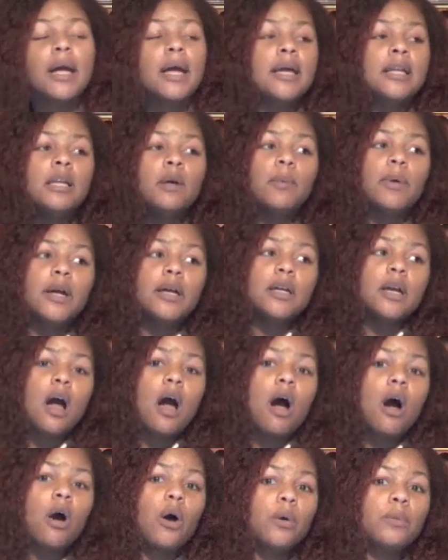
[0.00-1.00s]
Anyway,
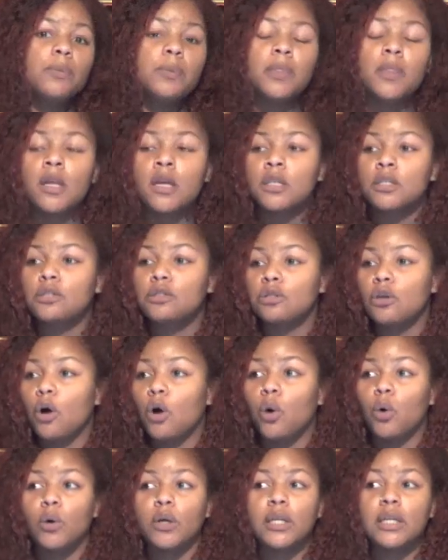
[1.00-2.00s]
y'all,
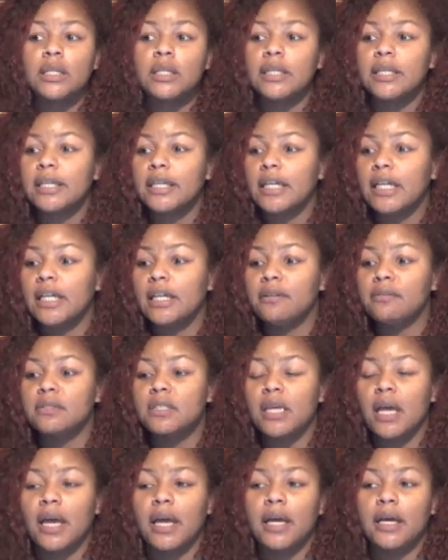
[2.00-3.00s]
so he
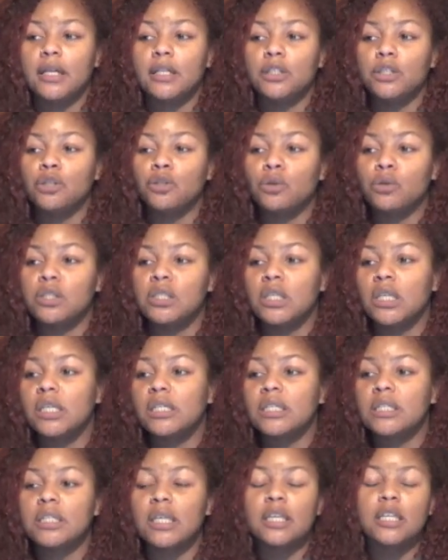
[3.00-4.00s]
leaves, and you know,
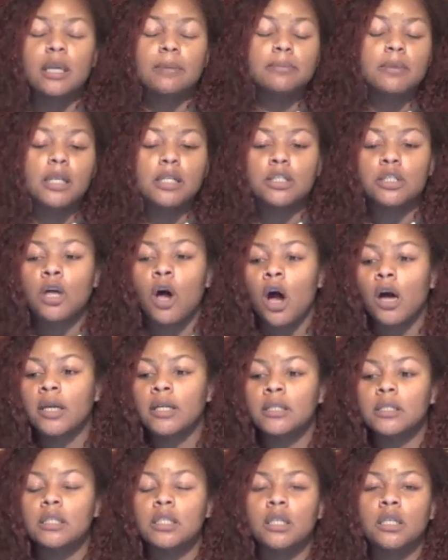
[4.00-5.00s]
C's is sitting up there
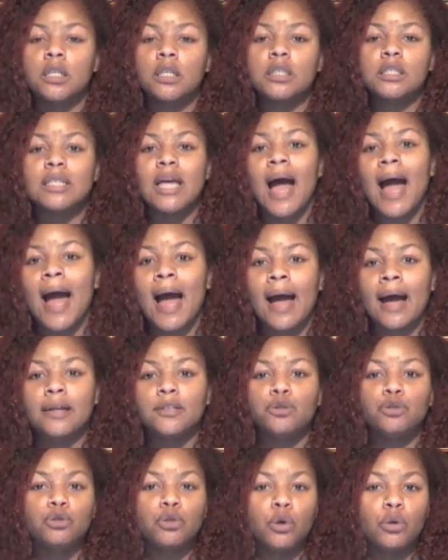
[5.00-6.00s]
talking to
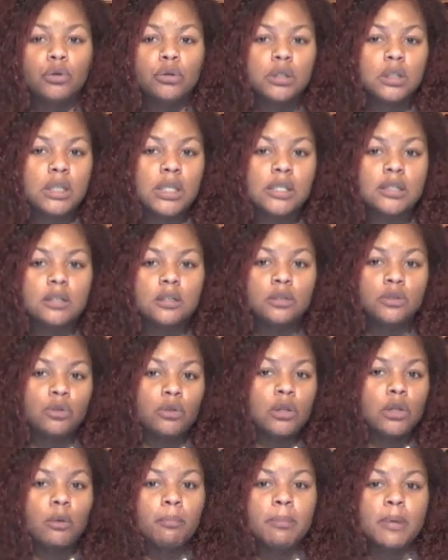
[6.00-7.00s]
Todd, you know, C's, you
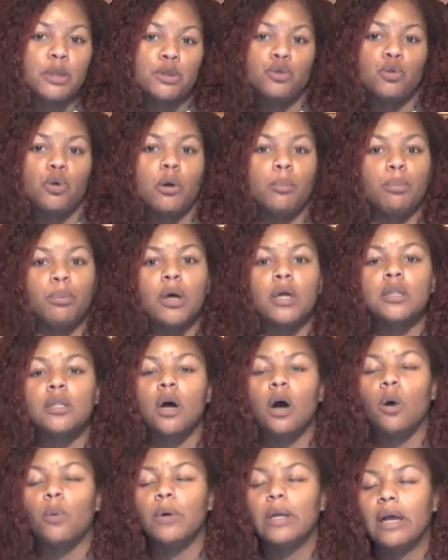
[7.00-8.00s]
know, little mentor brother
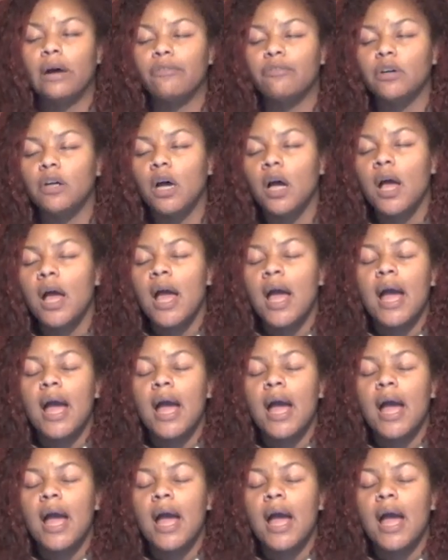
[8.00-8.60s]
or whatever.